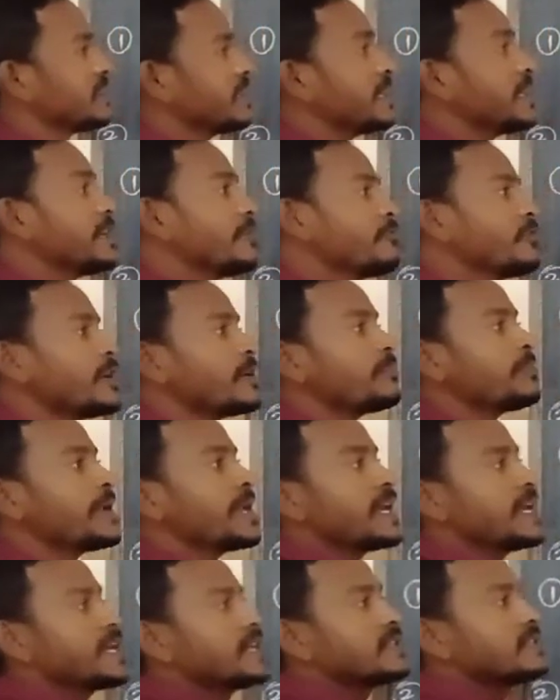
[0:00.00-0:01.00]
In unit
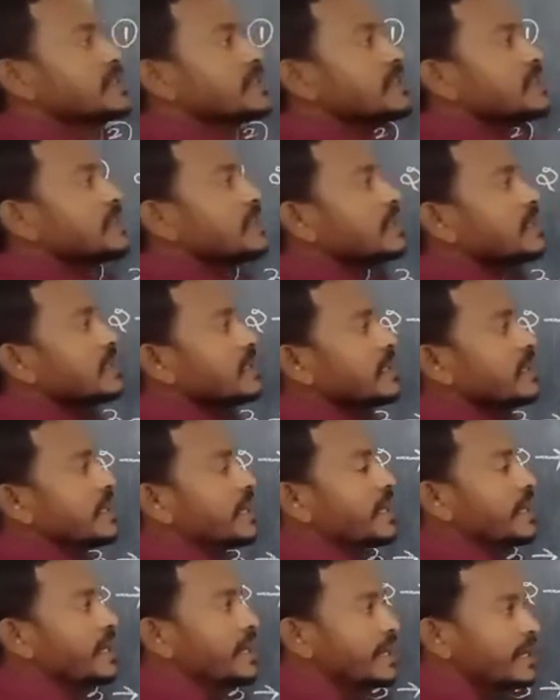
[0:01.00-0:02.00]

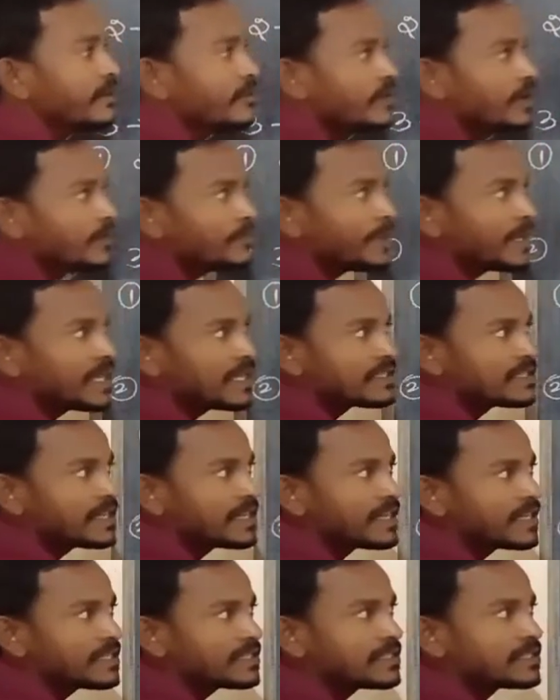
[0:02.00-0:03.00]
place there
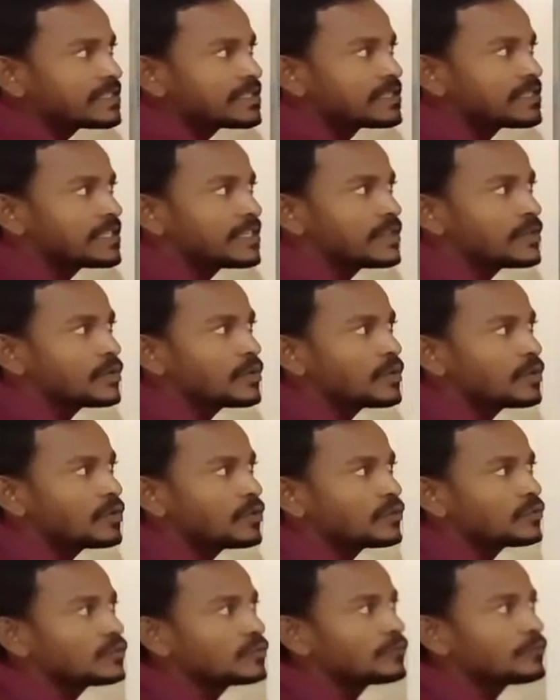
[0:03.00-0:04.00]
is 0,
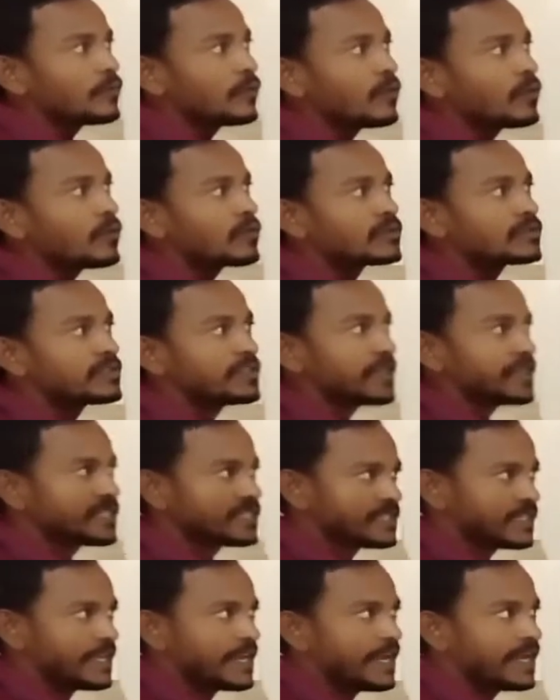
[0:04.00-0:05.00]
2, 4,
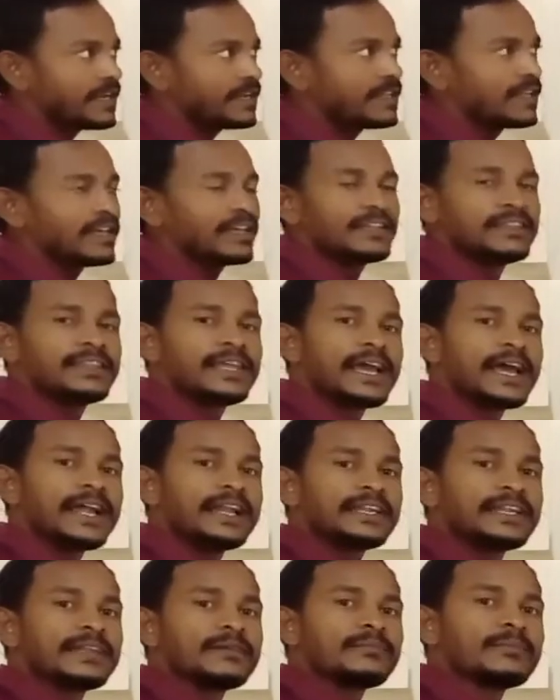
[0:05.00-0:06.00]
6, 8.
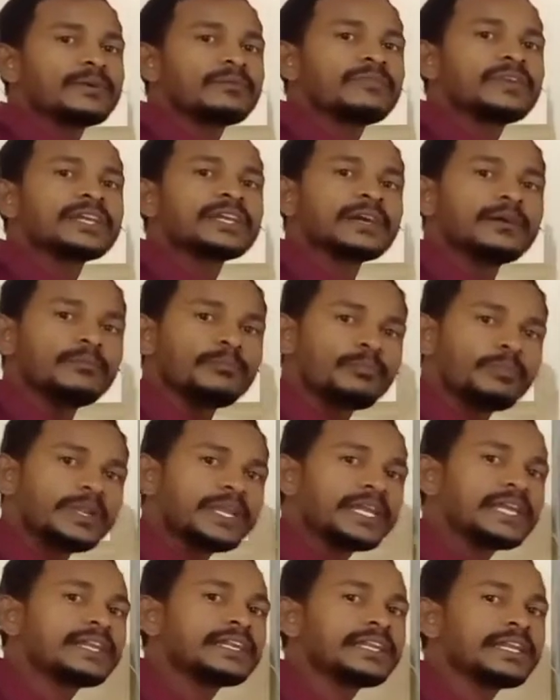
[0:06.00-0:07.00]
That number will
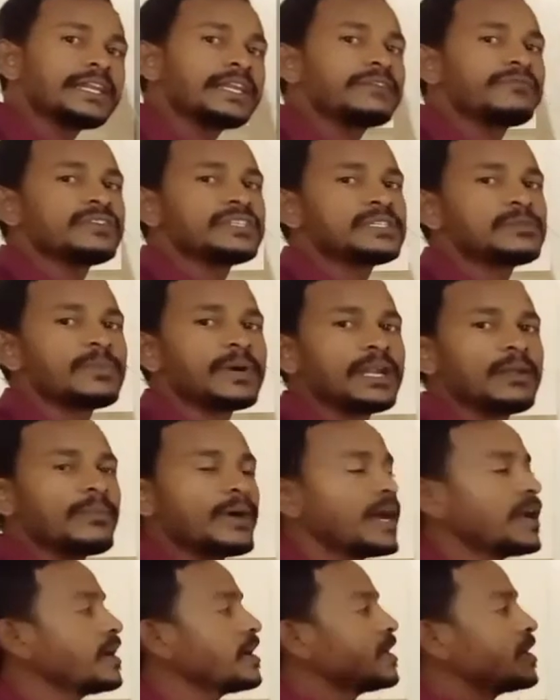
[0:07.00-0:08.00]
completely divisible
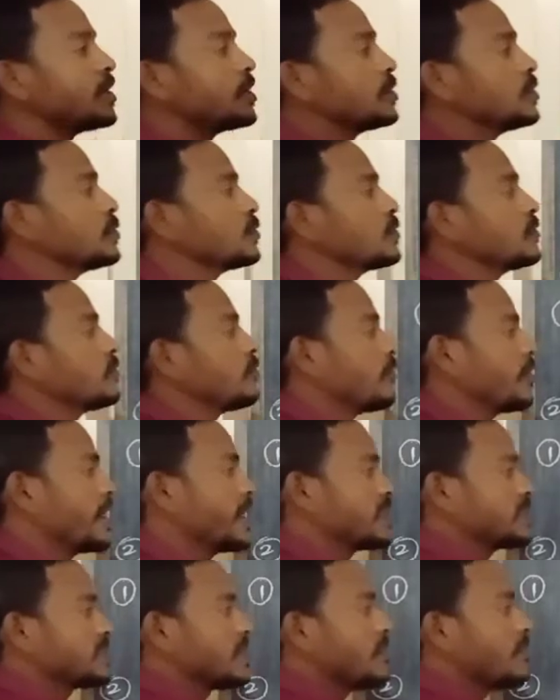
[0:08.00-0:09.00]
by 2. For
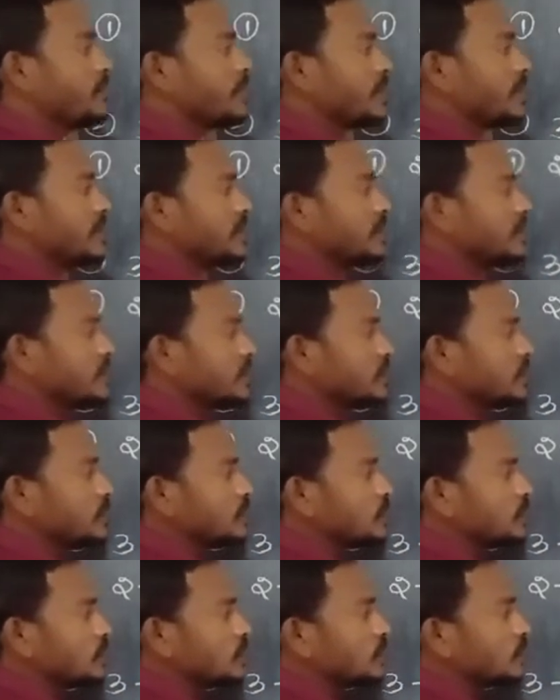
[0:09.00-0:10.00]
example,
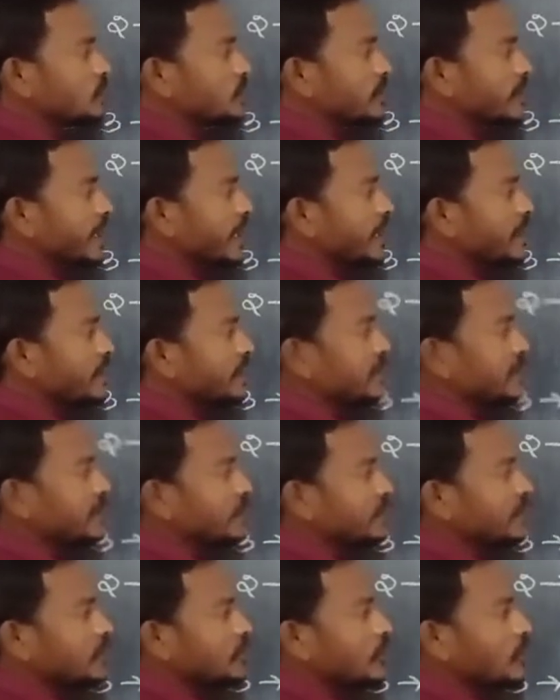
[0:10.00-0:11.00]
2,
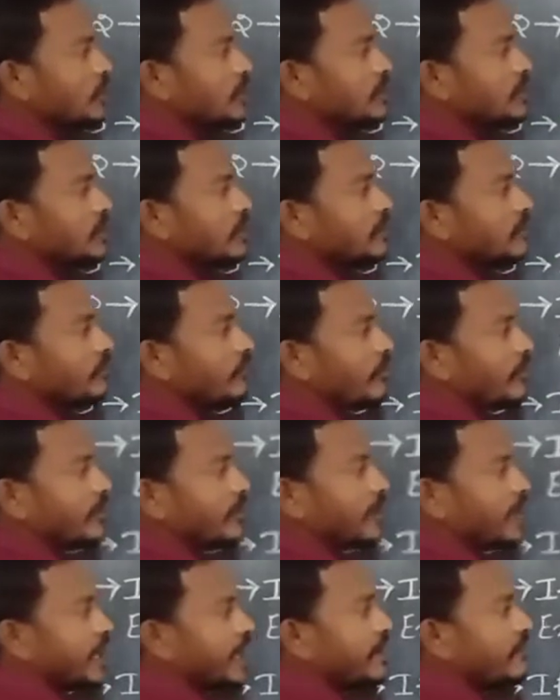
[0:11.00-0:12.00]
10, 12,
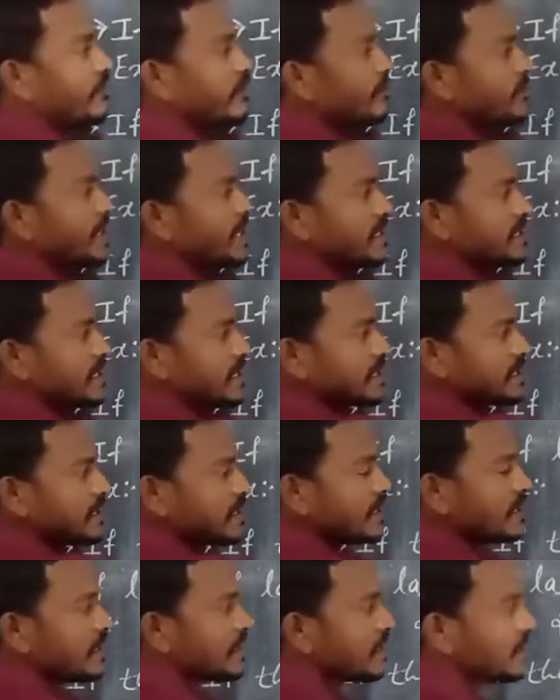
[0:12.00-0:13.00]
48,
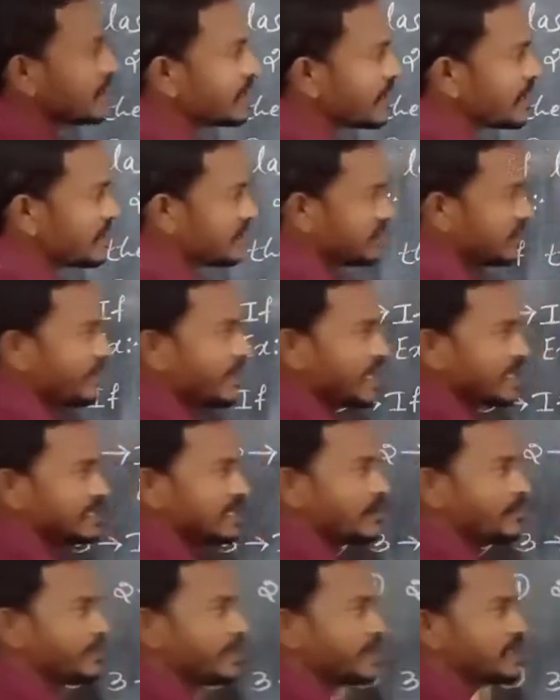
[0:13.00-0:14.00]
56. There are some
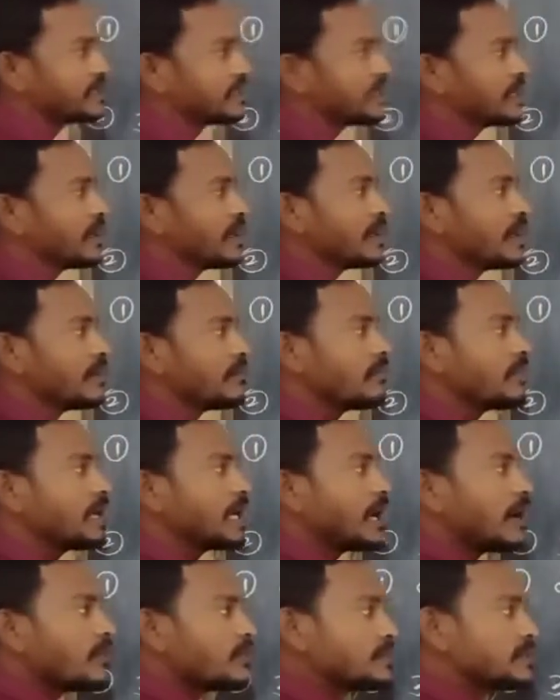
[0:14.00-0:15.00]
examples. By
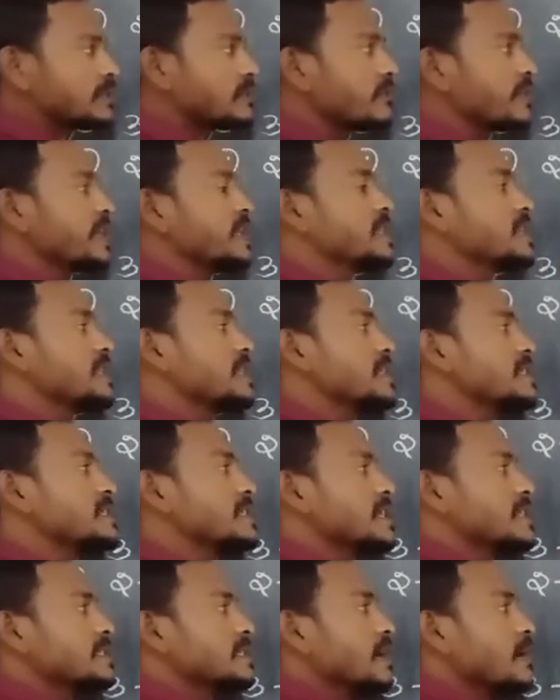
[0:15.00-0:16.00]
observing these
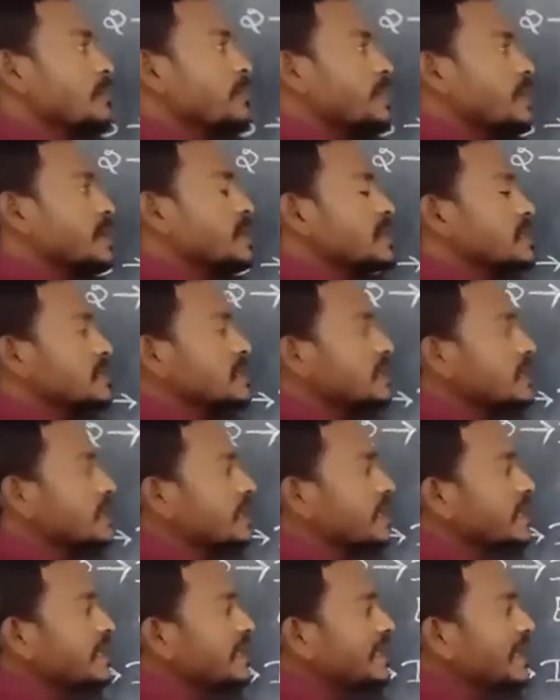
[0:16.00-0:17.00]
examples,
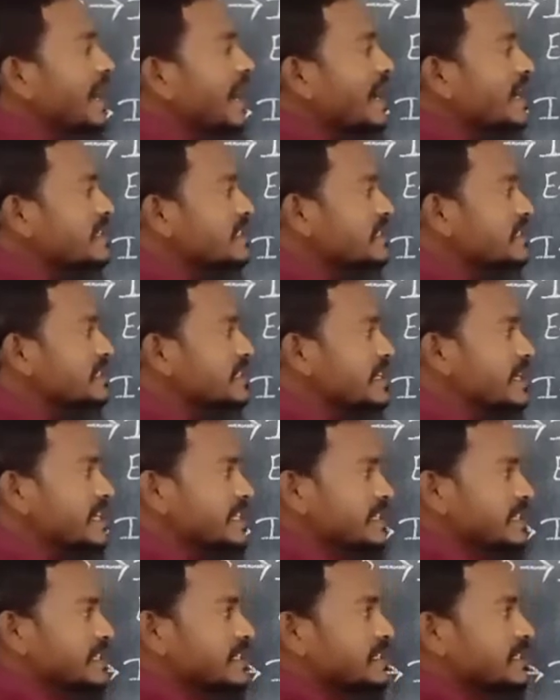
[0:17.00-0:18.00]
last
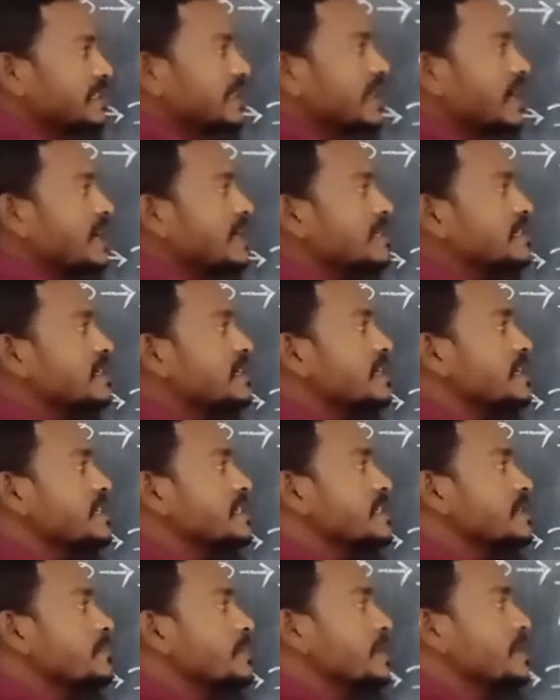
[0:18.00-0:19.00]

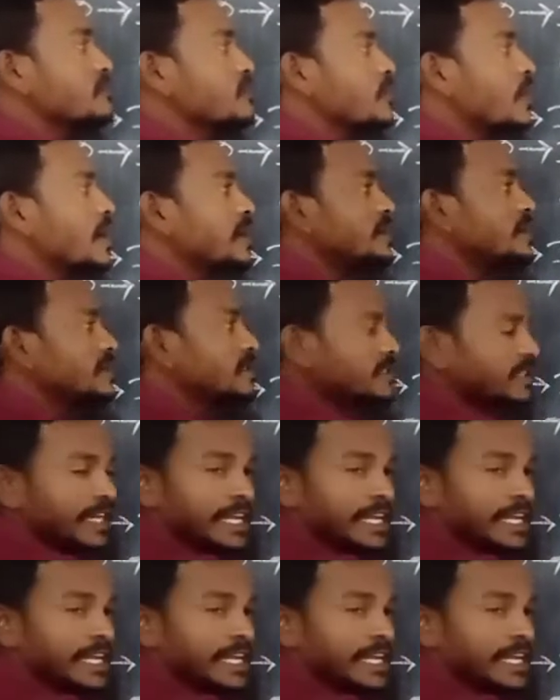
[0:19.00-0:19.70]
digit means what?